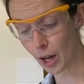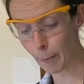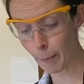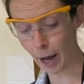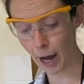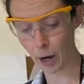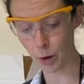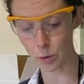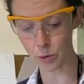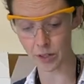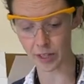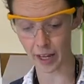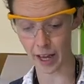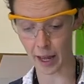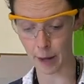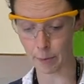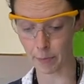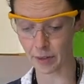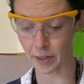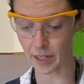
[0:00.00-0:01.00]
about
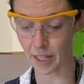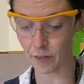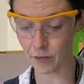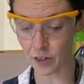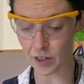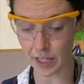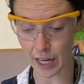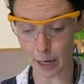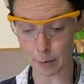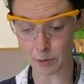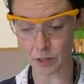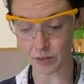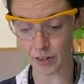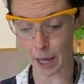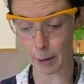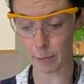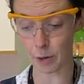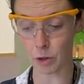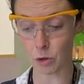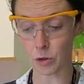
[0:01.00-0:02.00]
different types of
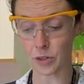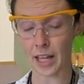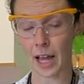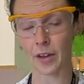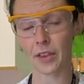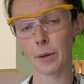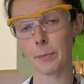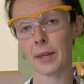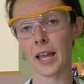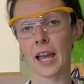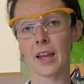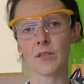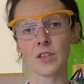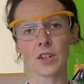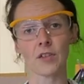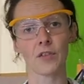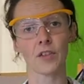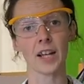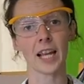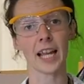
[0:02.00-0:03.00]
chemicals, how they behave
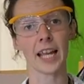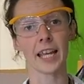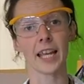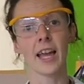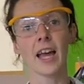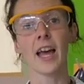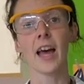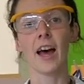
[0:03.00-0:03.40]
differently,